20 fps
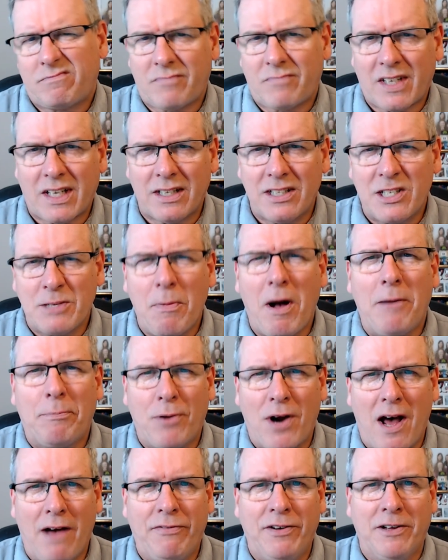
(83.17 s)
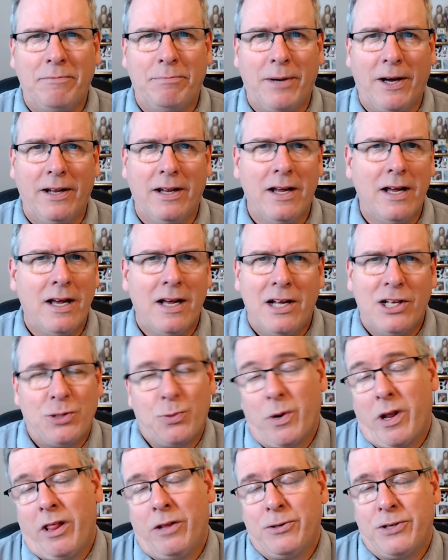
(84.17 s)
small profit, but it's
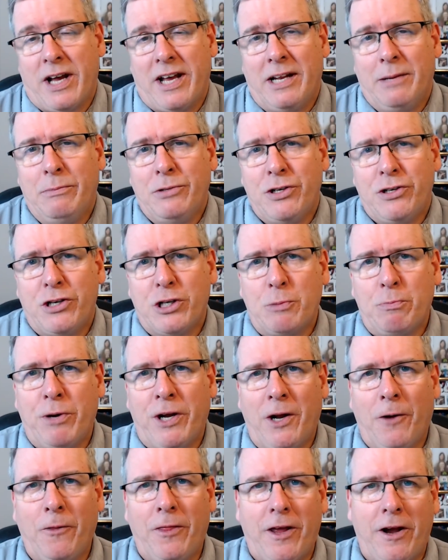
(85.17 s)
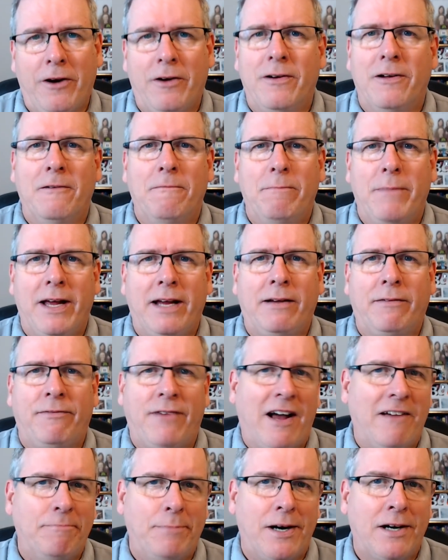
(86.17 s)
one of those items you just put out there and make
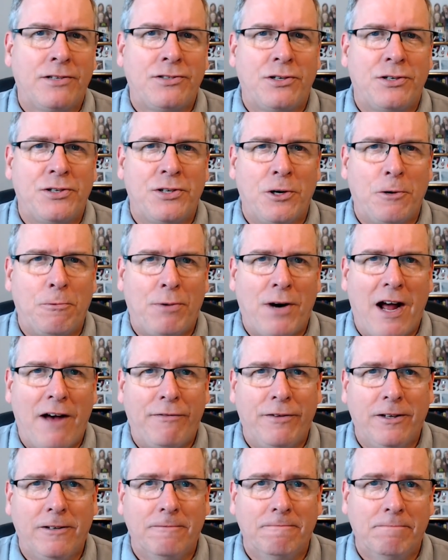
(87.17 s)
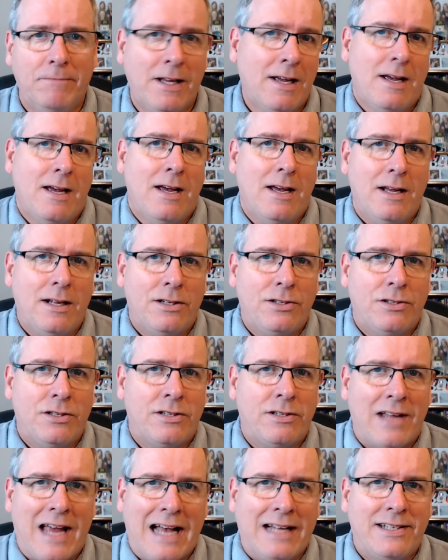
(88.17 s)
$5 or so profit, and
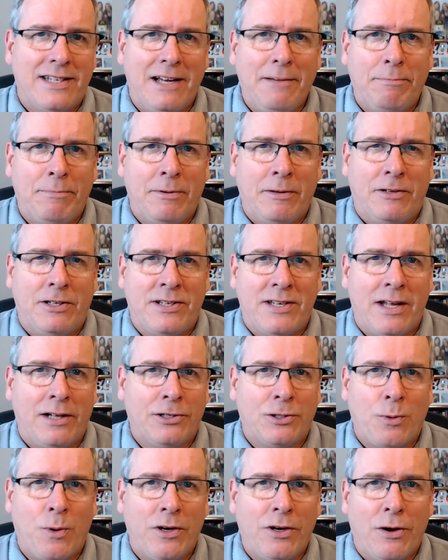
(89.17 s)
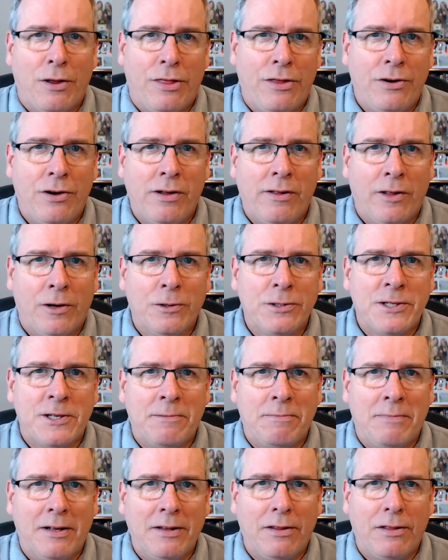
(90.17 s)
just adds up. You sell 20 or 30 of those in a
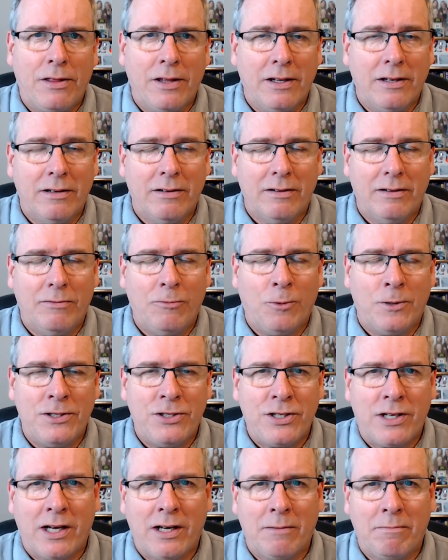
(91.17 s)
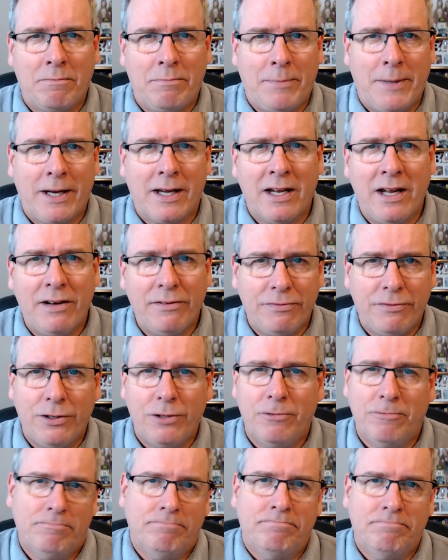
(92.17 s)
month, and once you get big enough,
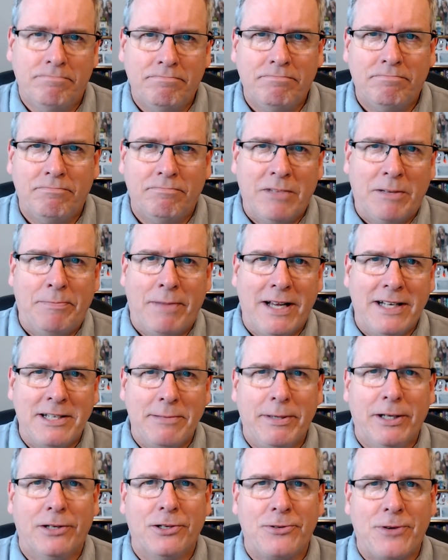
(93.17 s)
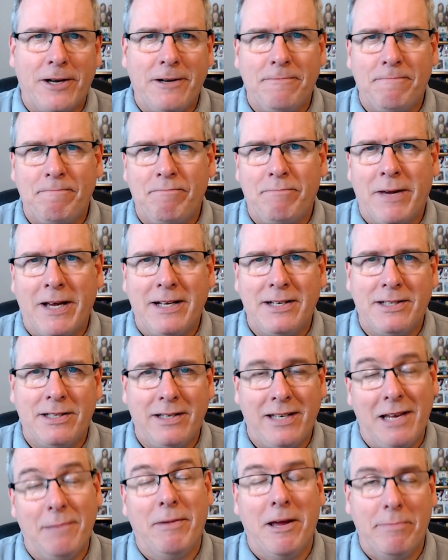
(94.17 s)
it pays the bills, right? Pays
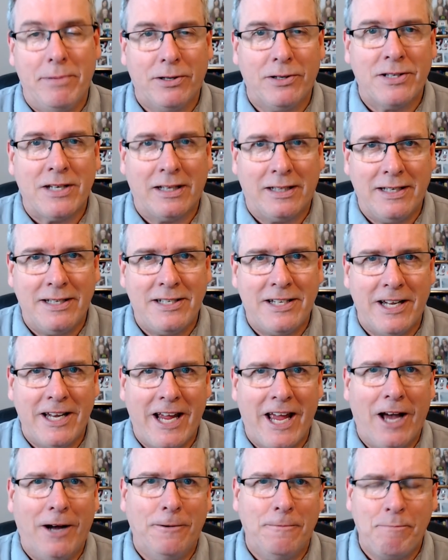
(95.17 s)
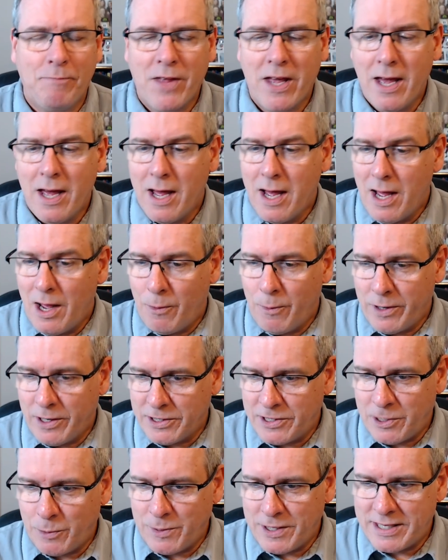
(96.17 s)
the eBay bills, at least anyhow. What
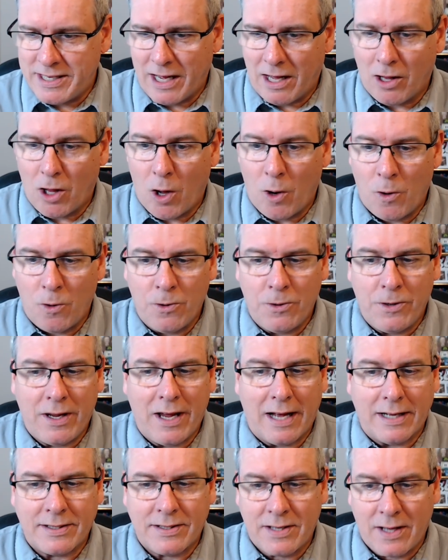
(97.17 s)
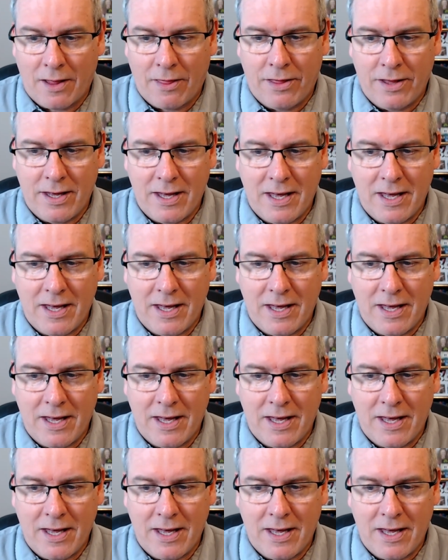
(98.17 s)
else did we sell? Oh yes, The